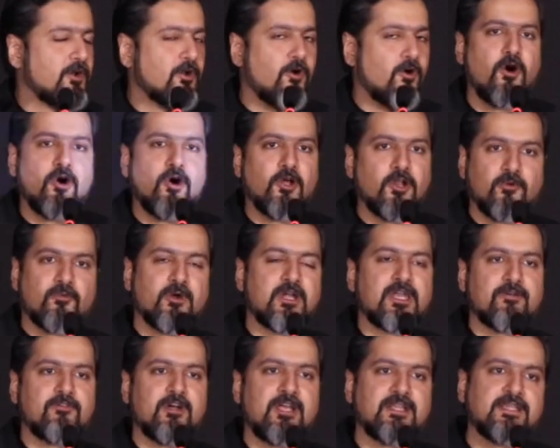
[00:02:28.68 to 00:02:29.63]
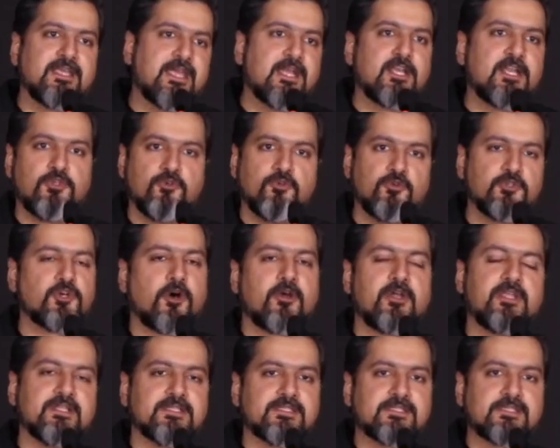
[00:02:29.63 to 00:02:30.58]
or a hall or whatever, and they get a huge
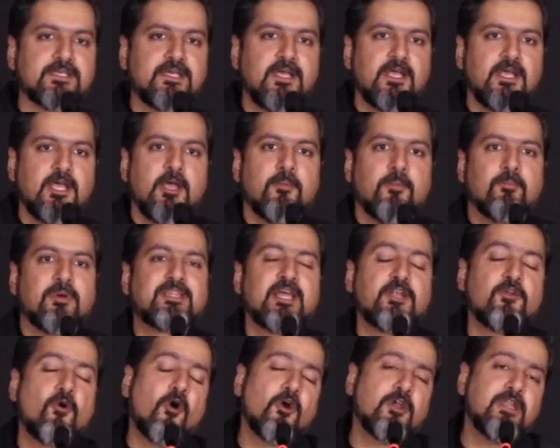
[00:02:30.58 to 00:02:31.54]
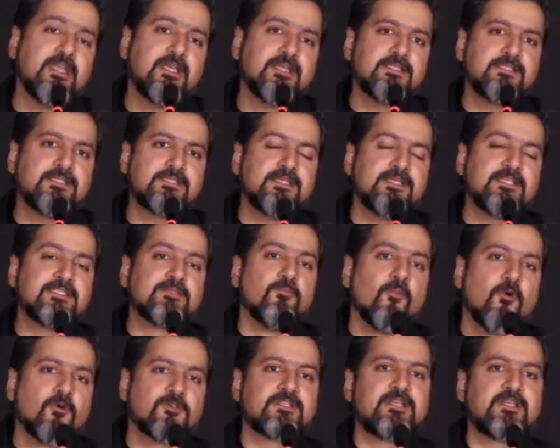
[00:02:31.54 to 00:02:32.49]
audience. But that audience is
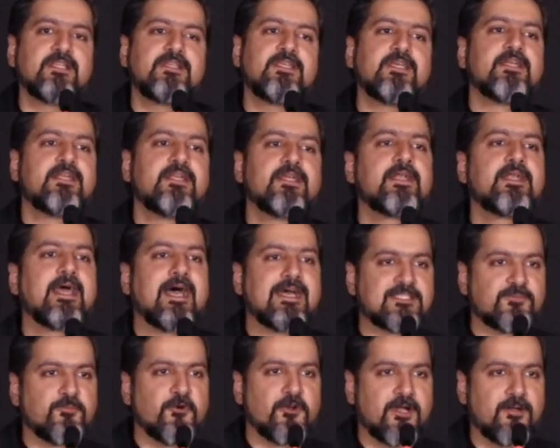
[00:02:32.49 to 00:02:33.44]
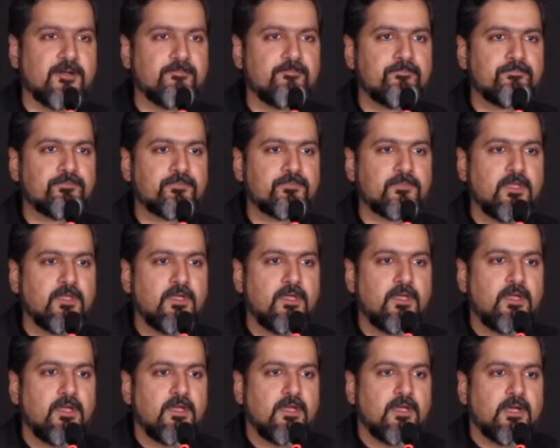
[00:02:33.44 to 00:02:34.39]
mostly the Indian diaspora.
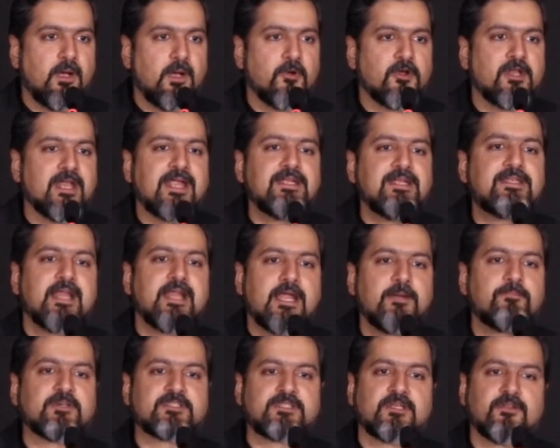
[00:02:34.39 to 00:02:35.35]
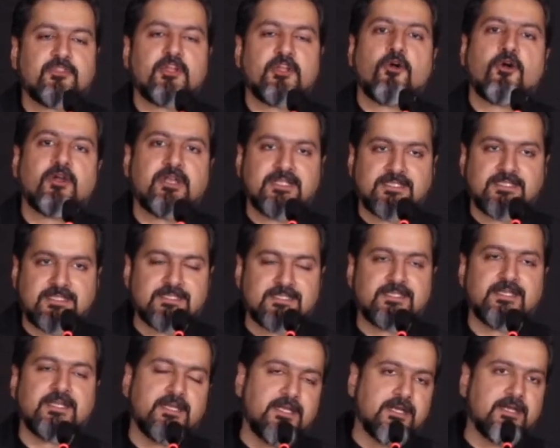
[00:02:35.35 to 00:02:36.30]
About 99% of that audience
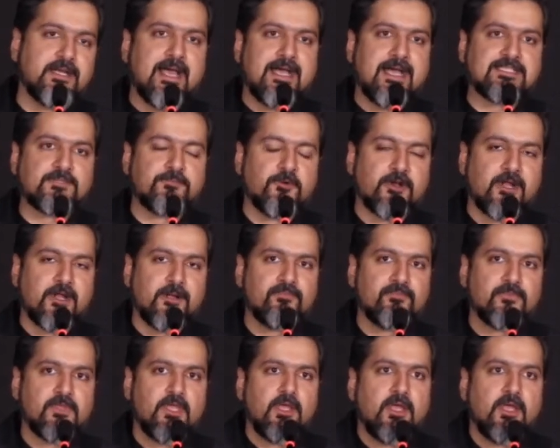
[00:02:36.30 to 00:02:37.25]
is the Indian diaspora.